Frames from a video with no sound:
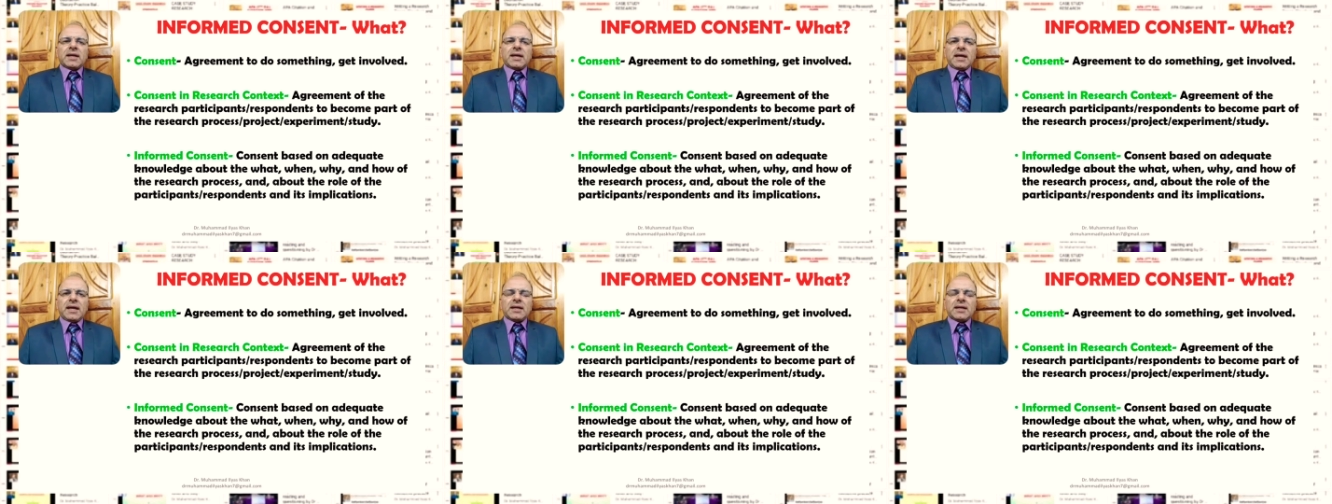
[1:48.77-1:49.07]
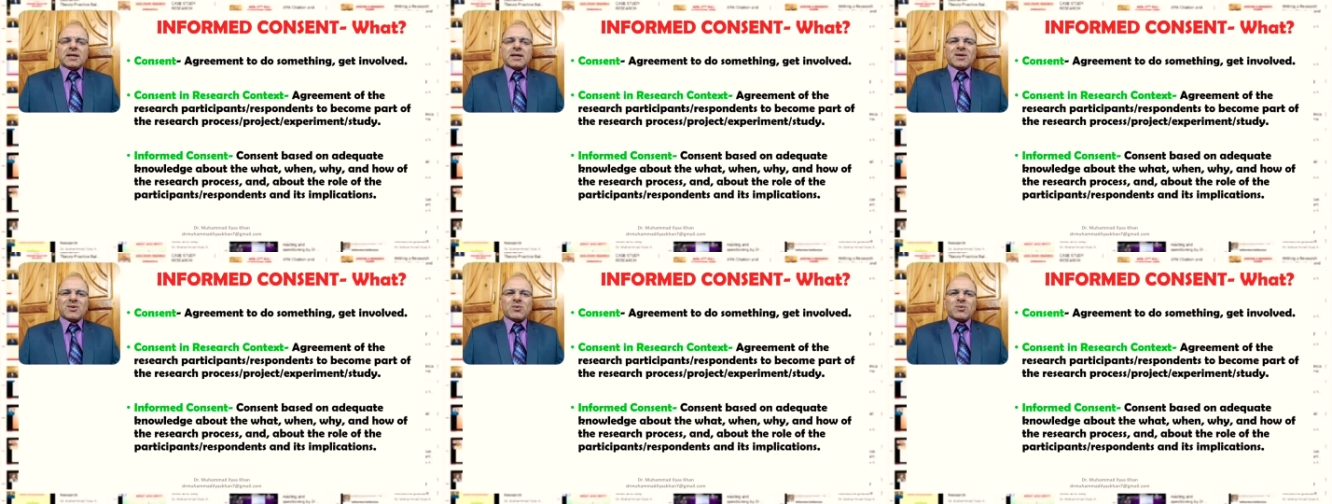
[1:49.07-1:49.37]

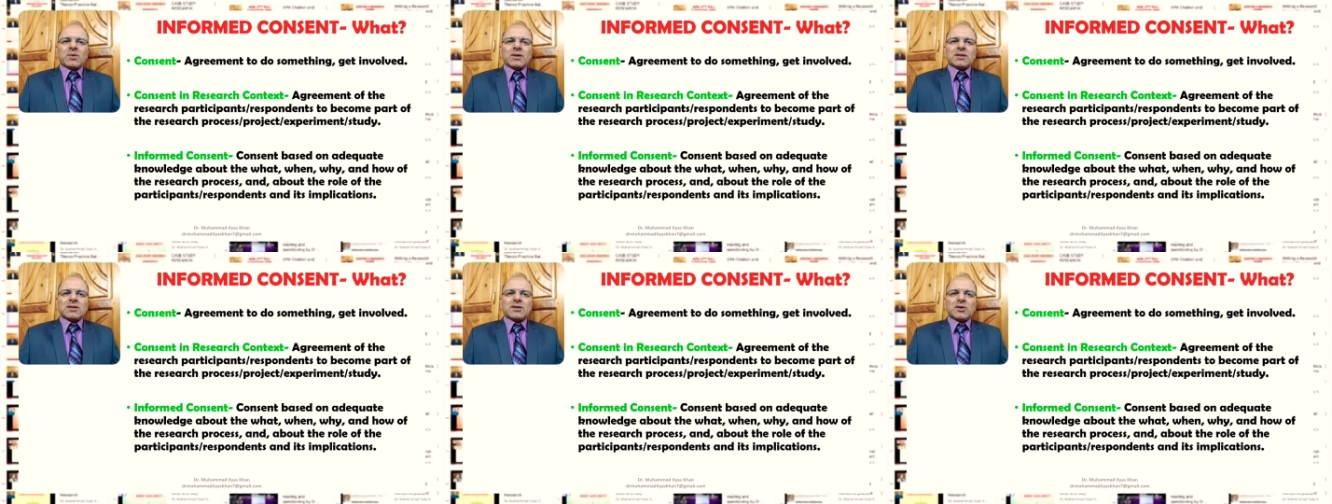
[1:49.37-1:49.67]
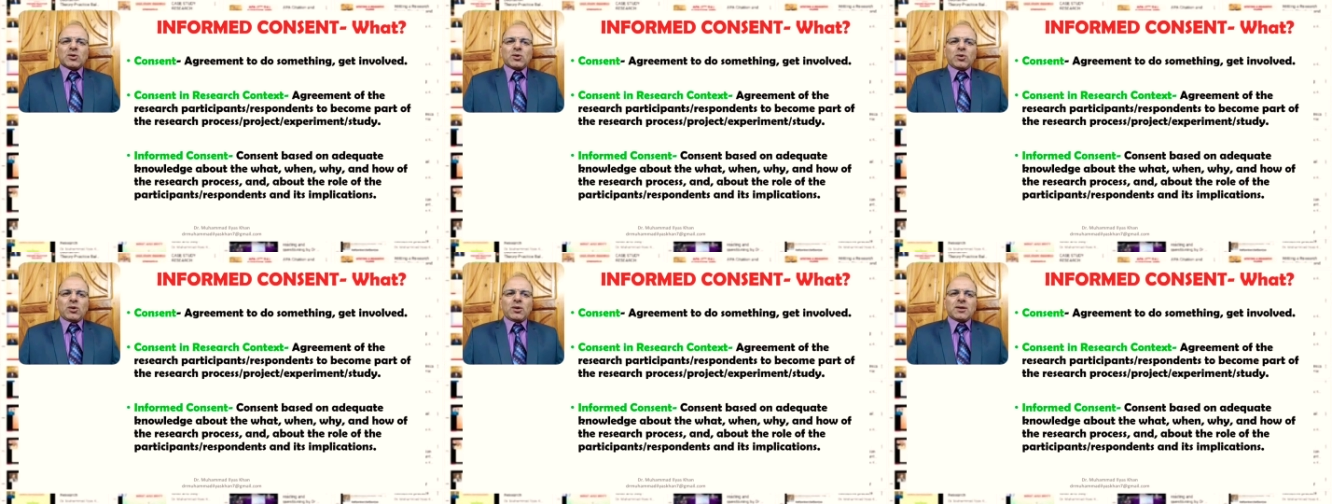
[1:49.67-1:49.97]
adequate
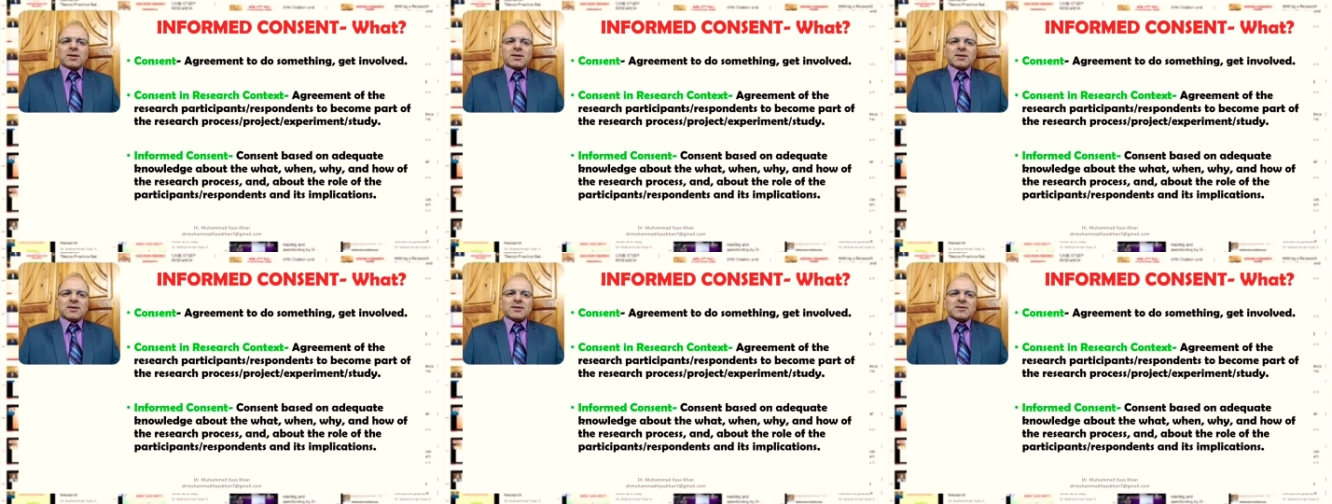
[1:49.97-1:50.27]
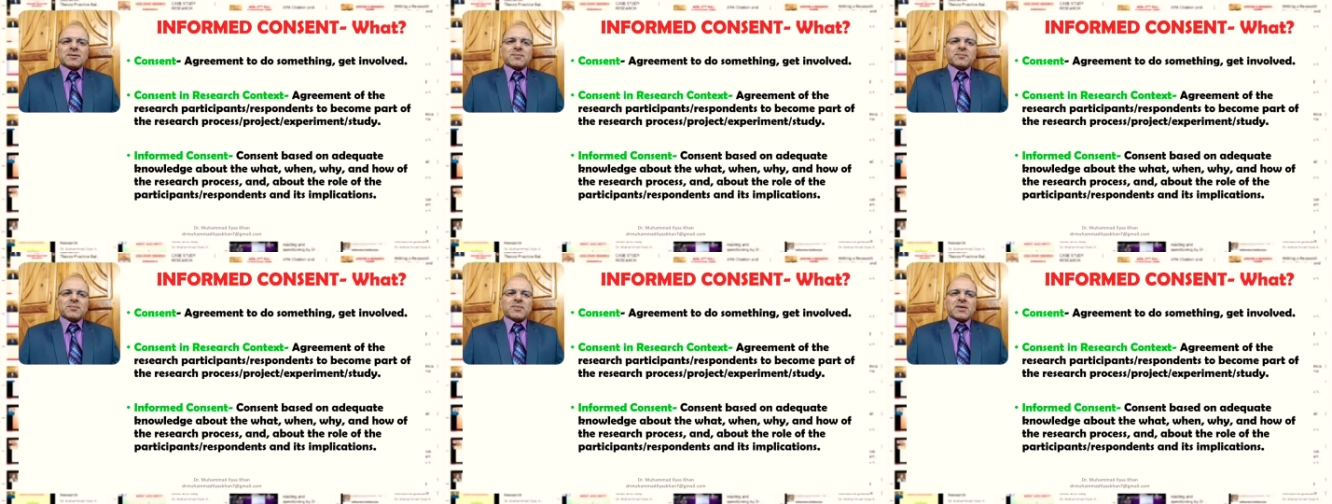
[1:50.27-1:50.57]

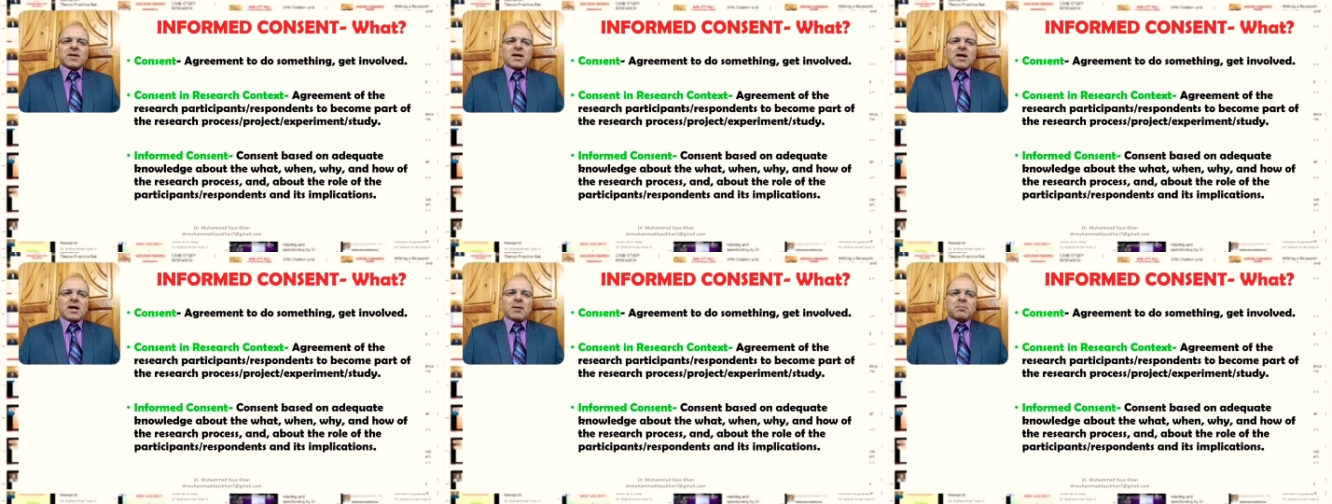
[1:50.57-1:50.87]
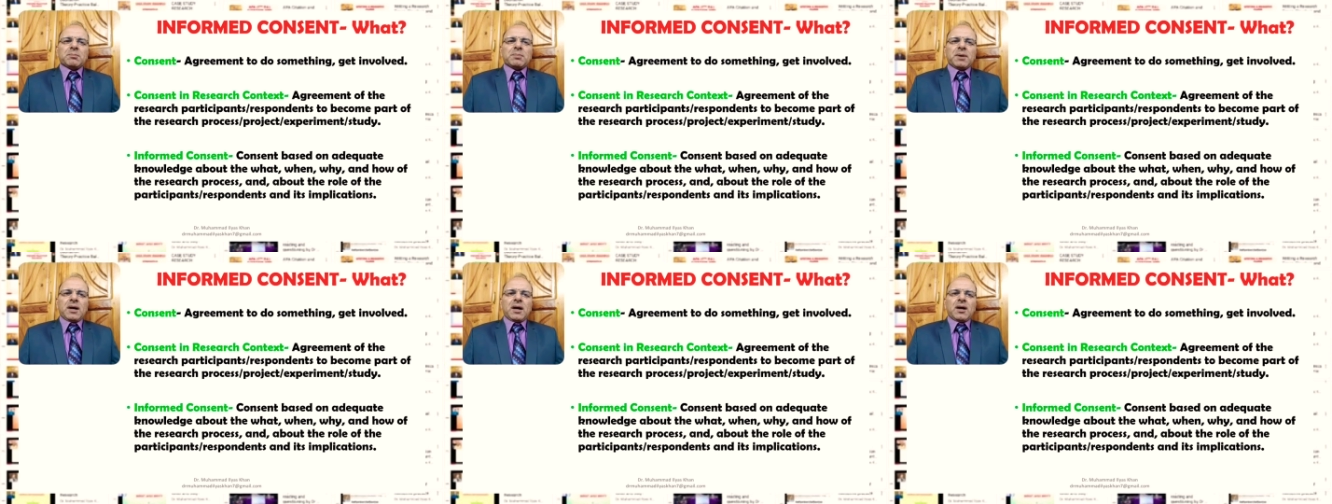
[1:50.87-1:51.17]
knowledge
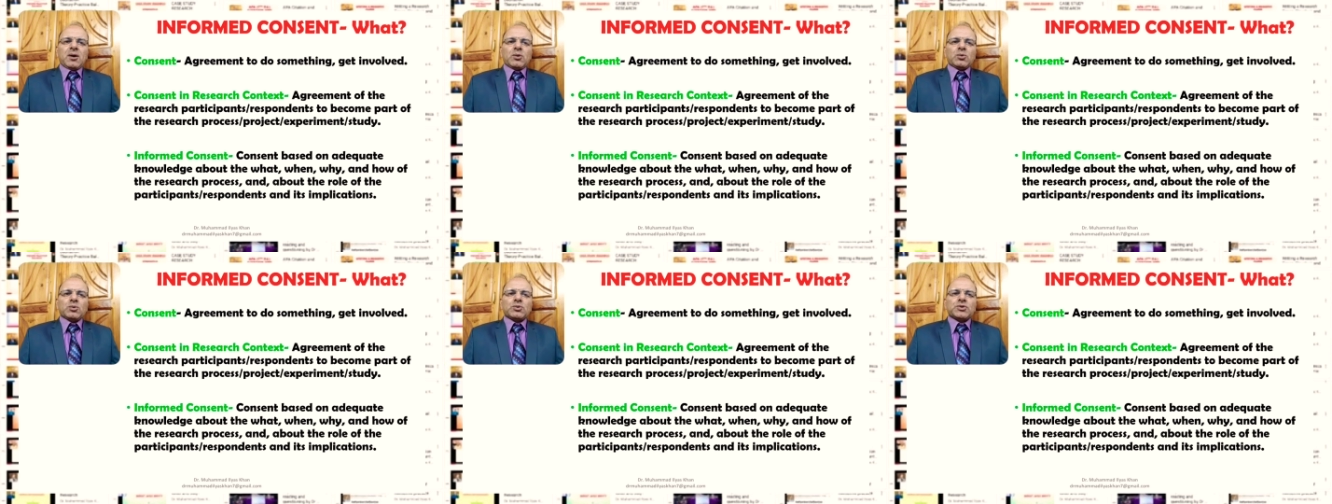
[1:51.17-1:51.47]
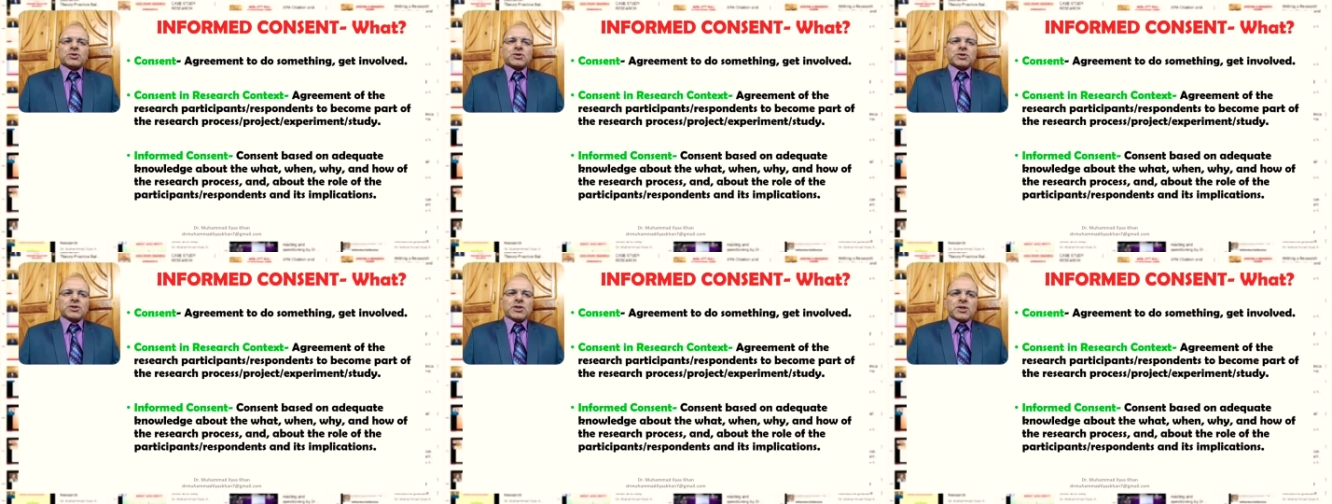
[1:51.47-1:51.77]

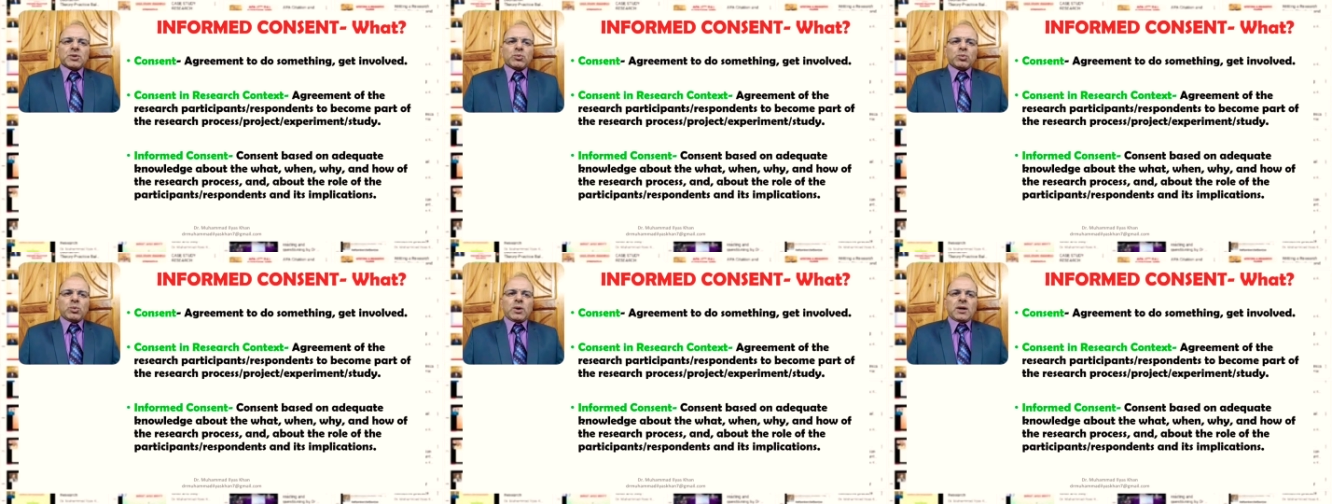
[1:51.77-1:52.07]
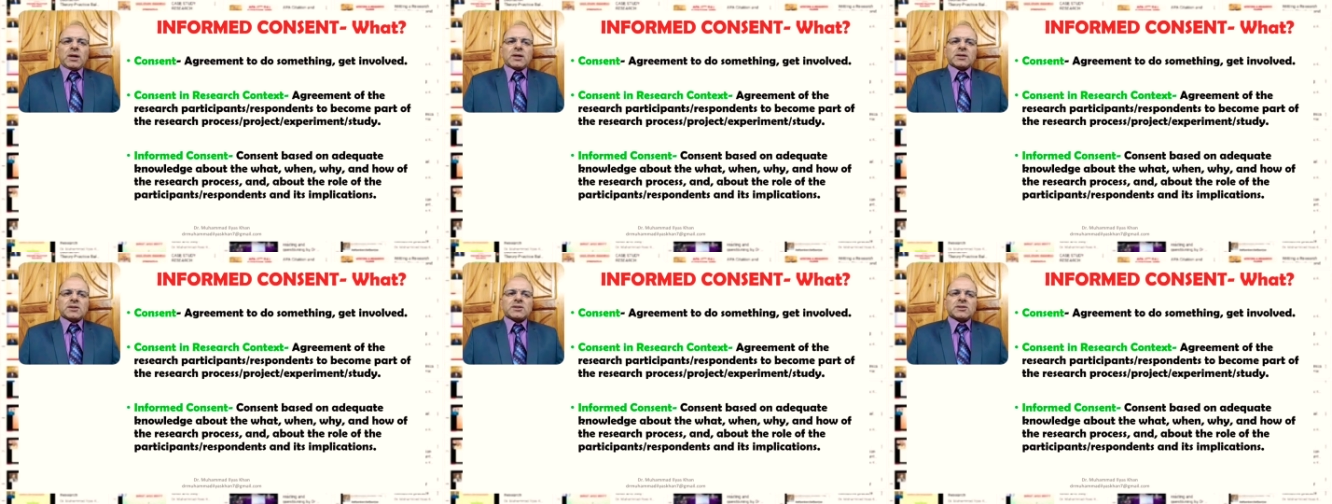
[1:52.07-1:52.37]
about the
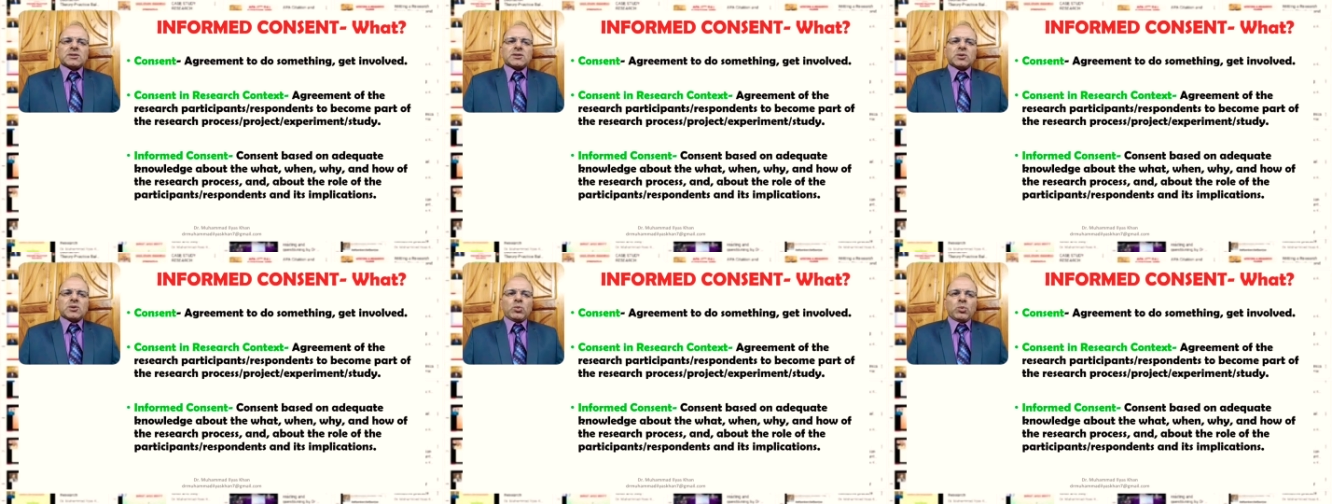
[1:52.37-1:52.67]
what,